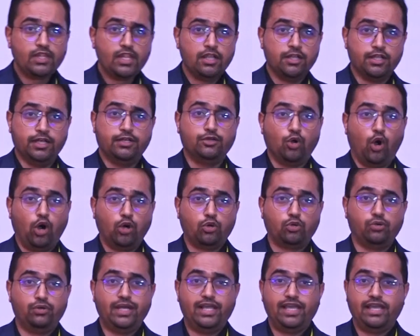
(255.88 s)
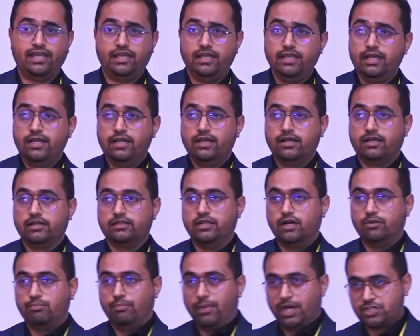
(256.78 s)
It not only
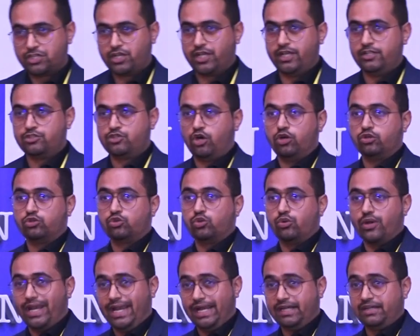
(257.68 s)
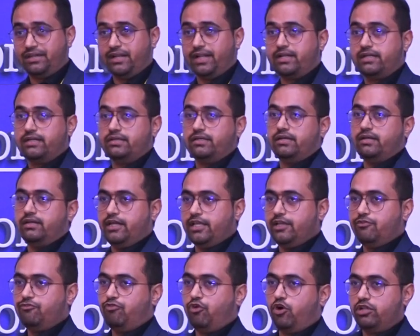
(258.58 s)
the machines or through electric
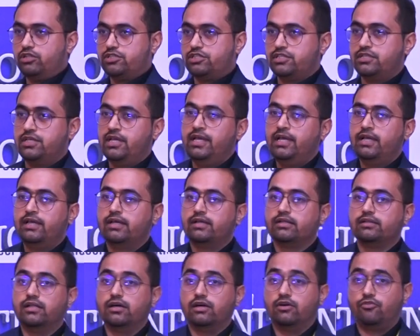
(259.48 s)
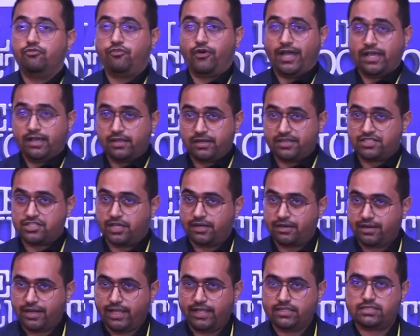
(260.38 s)
defaults, the fire
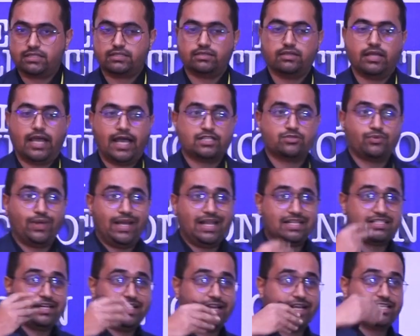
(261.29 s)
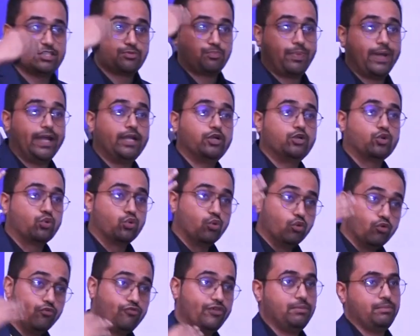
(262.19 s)
generates, as well as it has spread to
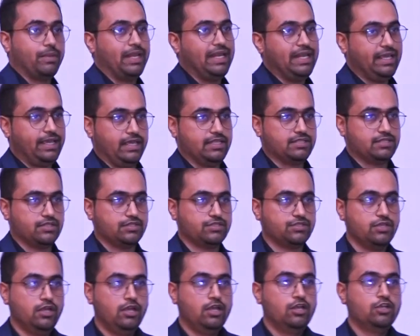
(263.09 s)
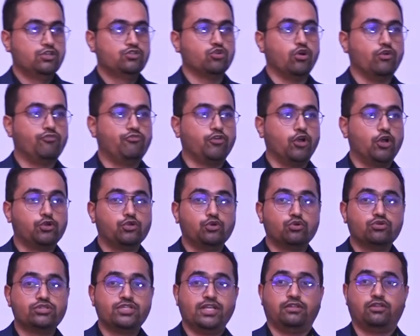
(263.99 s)
roof in many cases. So if you're
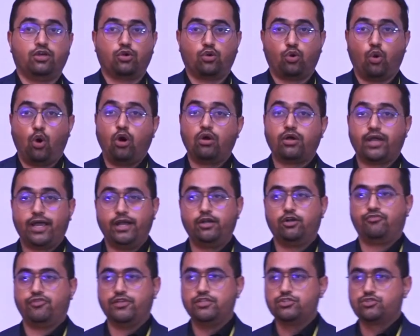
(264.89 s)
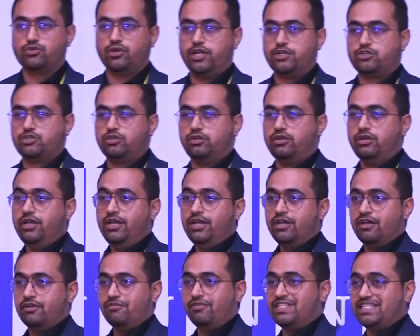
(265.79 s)
using the wrong kind of insulation,
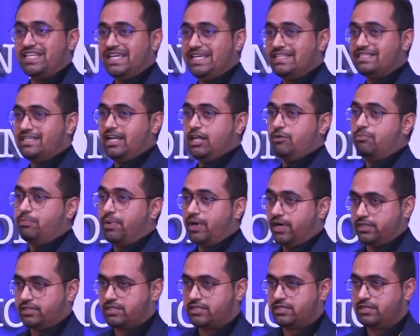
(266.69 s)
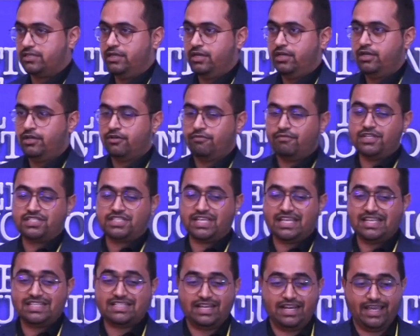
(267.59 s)
which easily burns, which
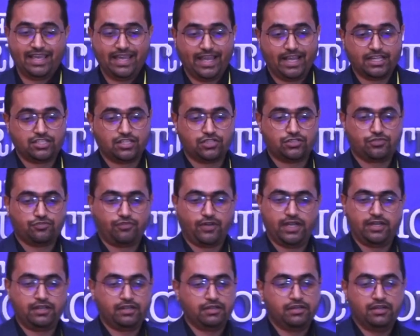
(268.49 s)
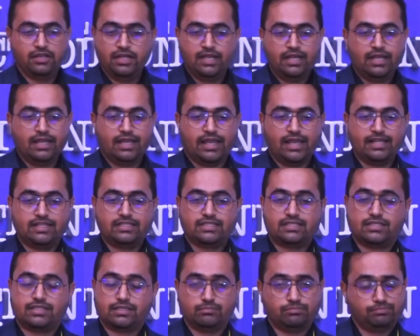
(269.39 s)
easily catches fire,
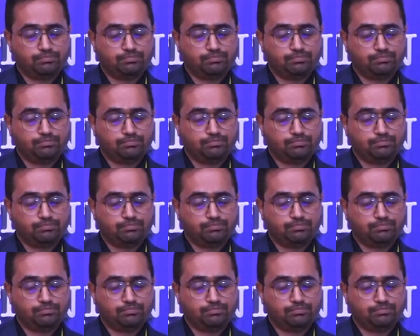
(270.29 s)
it's